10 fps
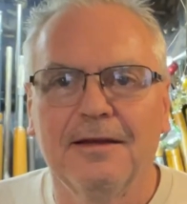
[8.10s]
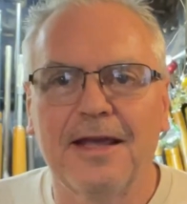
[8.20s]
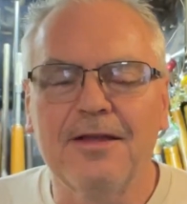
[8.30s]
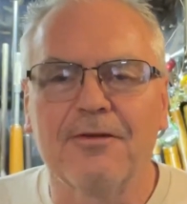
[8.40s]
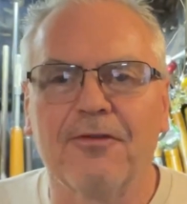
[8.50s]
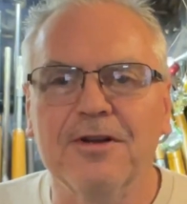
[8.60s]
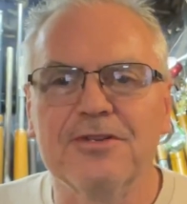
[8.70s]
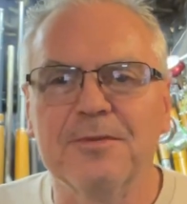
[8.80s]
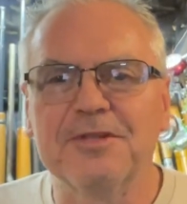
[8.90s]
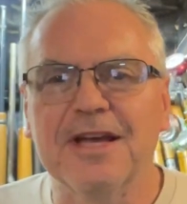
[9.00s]
Hey there, friends,
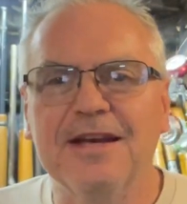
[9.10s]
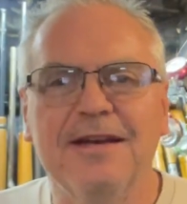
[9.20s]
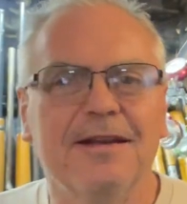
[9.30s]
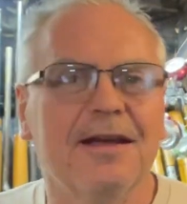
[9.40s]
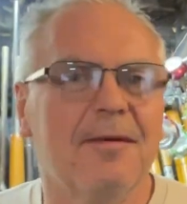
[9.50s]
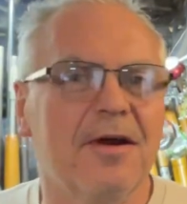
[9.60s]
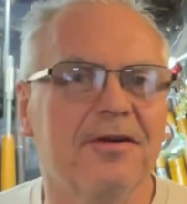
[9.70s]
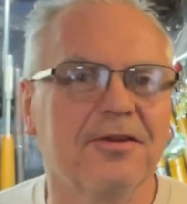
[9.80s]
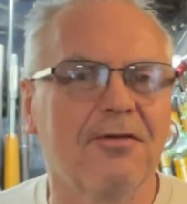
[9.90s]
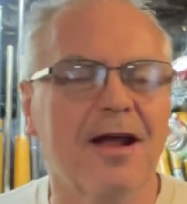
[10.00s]
Nibs again. I'm out here
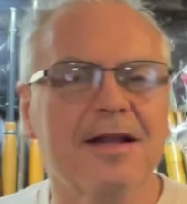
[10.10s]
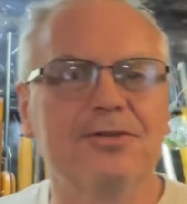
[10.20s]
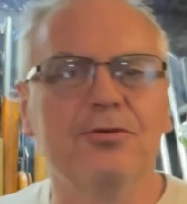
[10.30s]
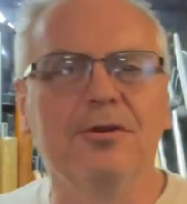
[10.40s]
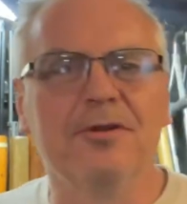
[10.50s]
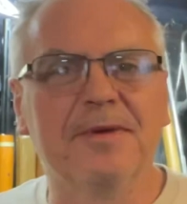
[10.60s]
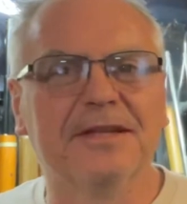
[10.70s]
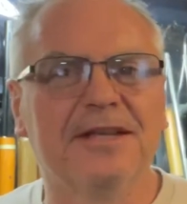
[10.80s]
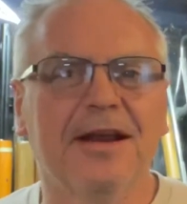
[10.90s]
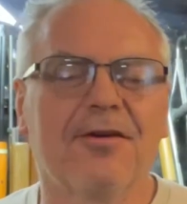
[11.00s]
in the garage doing a little bit of
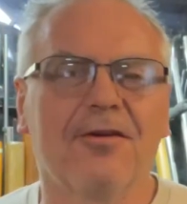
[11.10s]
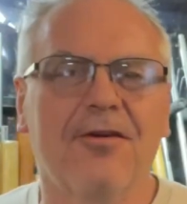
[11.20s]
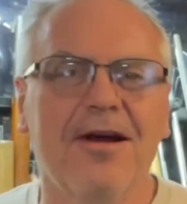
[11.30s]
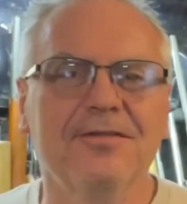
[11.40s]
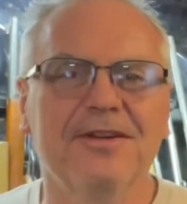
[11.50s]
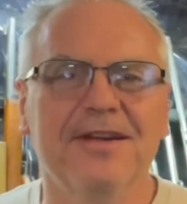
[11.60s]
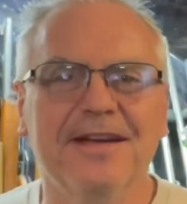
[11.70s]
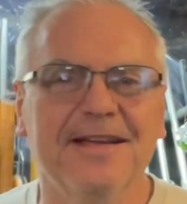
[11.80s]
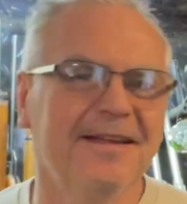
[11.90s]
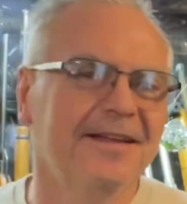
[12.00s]
tinkering around
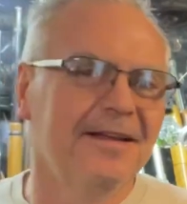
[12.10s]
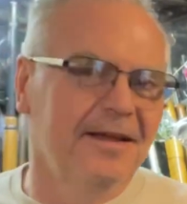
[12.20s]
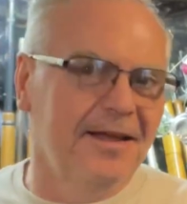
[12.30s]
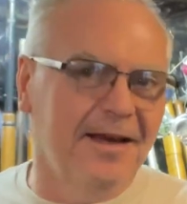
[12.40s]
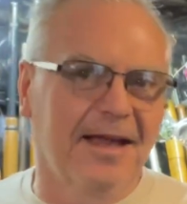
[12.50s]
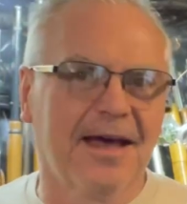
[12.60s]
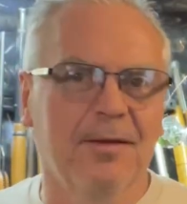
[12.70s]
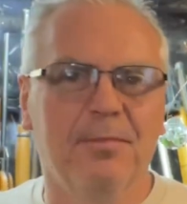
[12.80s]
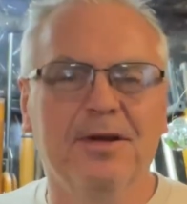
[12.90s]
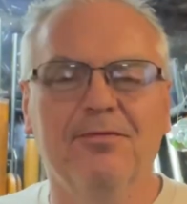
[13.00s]
tonight, and I got a
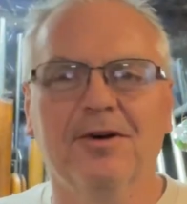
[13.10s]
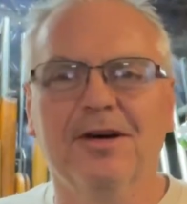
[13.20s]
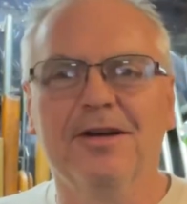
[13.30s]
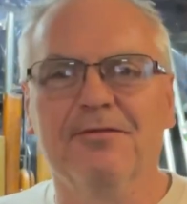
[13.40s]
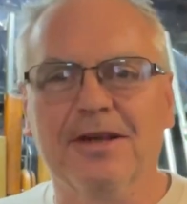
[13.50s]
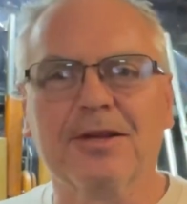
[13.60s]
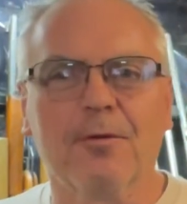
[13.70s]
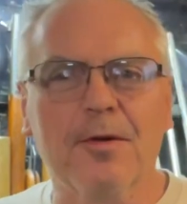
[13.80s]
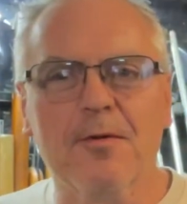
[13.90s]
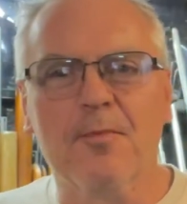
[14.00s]
bit of a
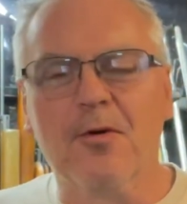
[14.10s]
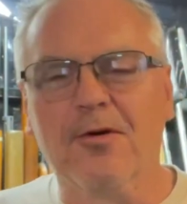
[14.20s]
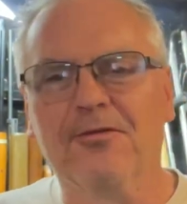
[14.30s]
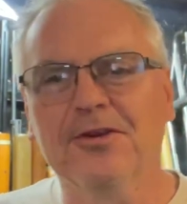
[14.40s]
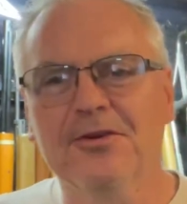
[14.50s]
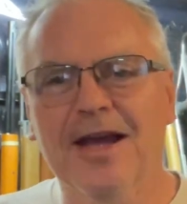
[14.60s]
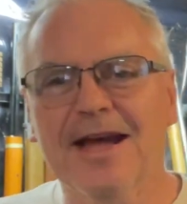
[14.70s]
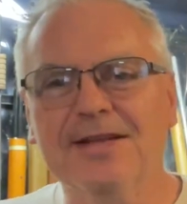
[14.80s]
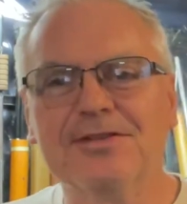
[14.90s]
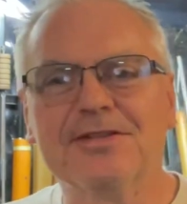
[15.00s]
victory report for you
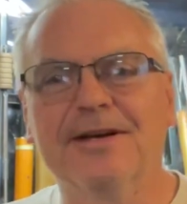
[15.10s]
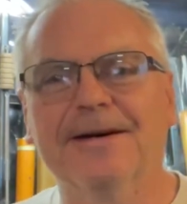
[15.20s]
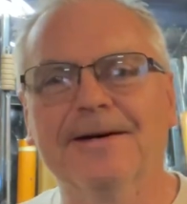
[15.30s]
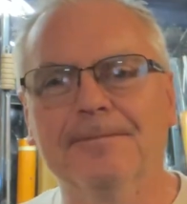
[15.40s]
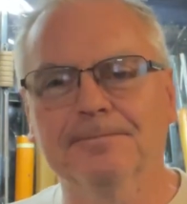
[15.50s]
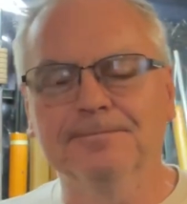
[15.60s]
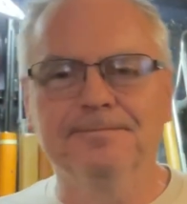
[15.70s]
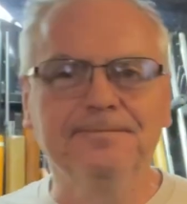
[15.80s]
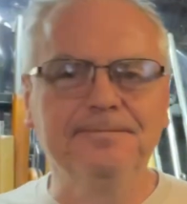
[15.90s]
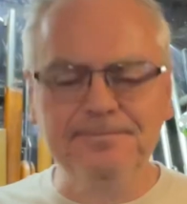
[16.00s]
guys.
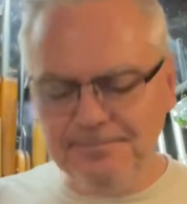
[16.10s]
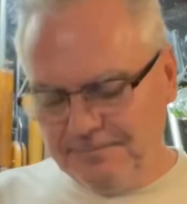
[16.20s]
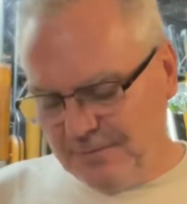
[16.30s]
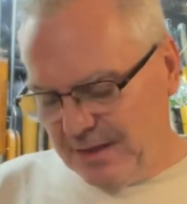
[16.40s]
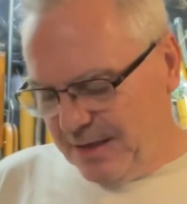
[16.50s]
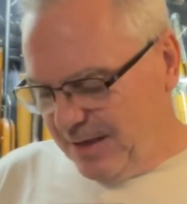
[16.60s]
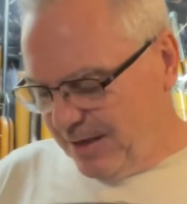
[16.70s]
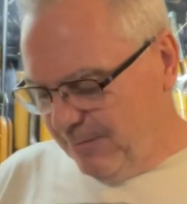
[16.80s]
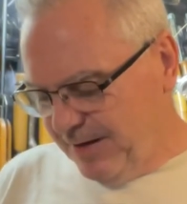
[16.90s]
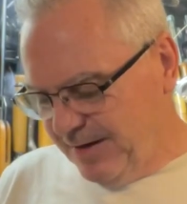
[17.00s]

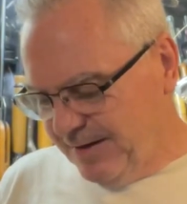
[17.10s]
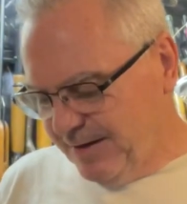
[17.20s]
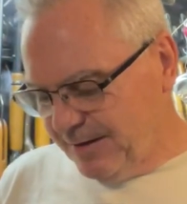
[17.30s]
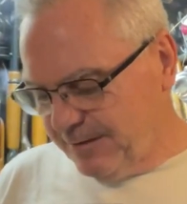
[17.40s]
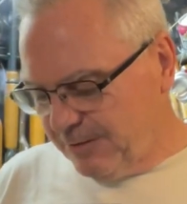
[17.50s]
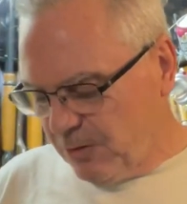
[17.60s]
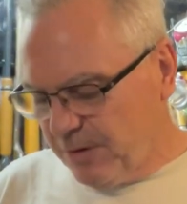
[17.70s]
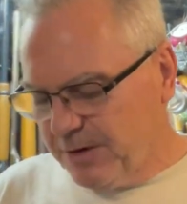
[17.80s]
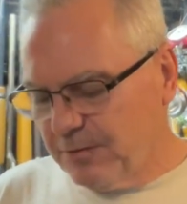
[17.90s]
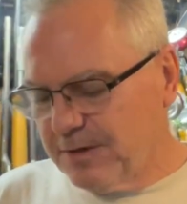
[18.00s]
I've been
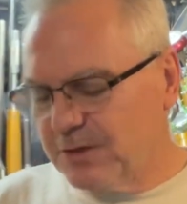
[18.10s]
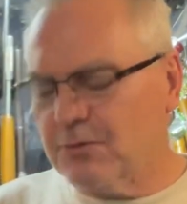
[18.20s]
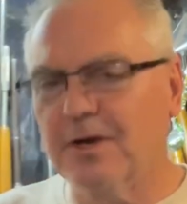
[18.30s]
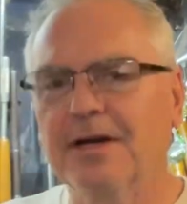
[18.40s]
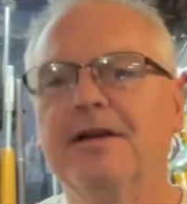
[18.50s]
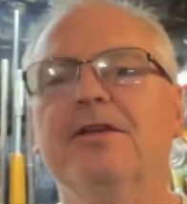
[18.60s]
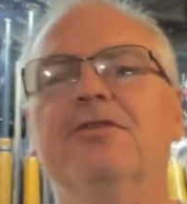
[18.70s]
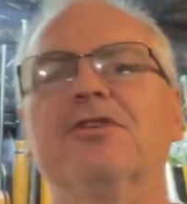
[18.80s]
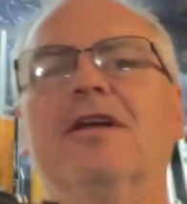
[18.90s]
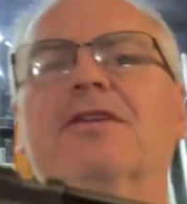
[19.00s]
toying with this one. You
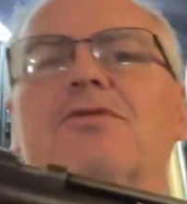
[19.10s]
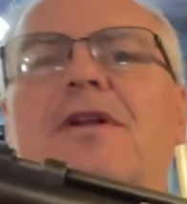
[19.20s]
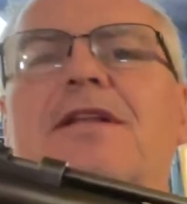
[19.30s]
saw this one.